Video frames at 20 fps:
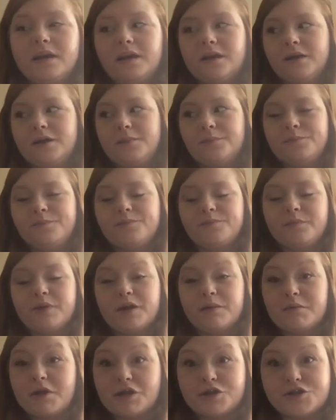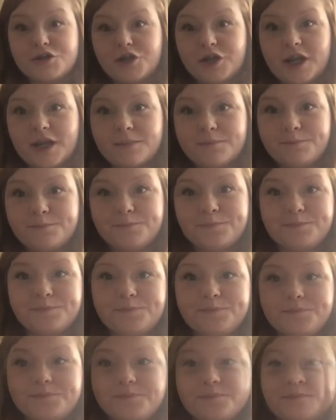um, but I'm not sure yet.
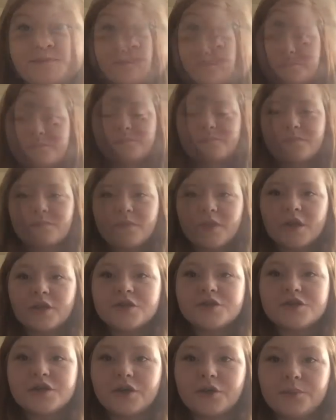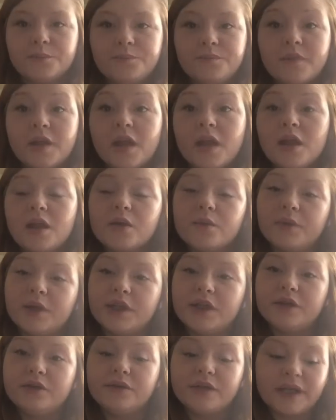So what
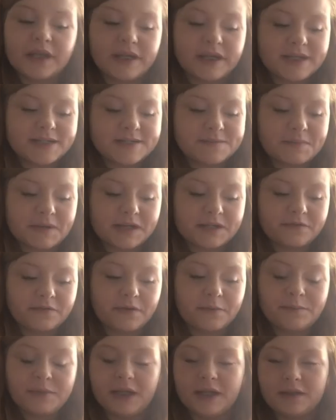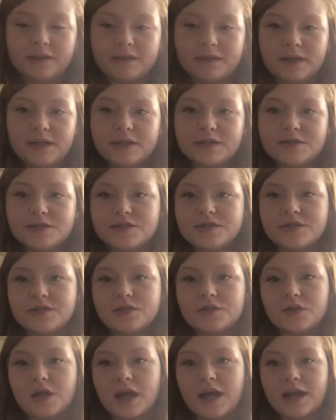you can expect from me is
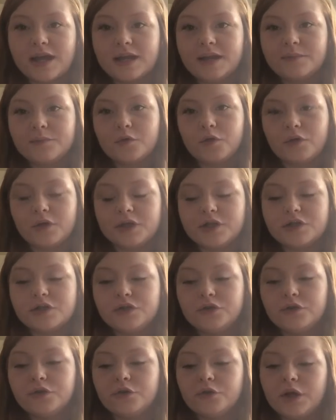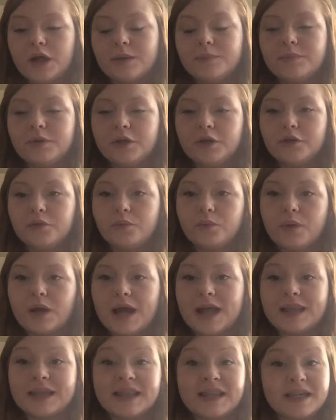I am going to upload
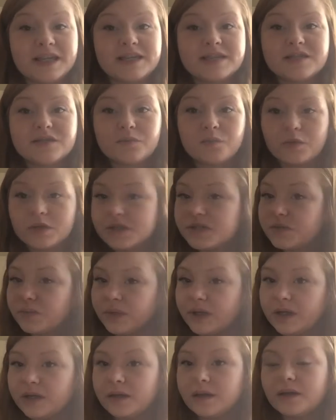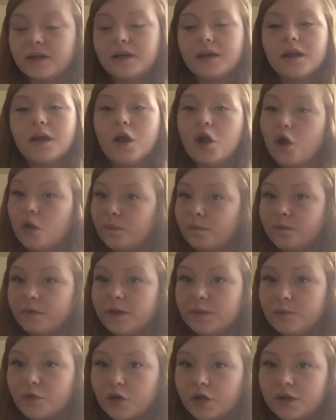at least once a week,
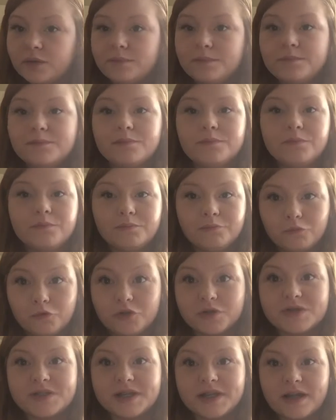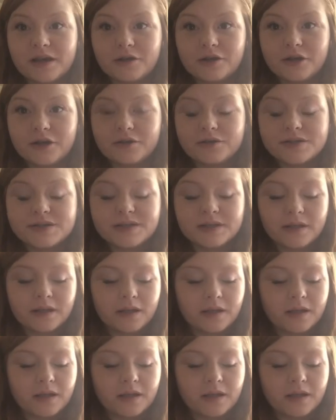hopefully more. We'll see how it goes.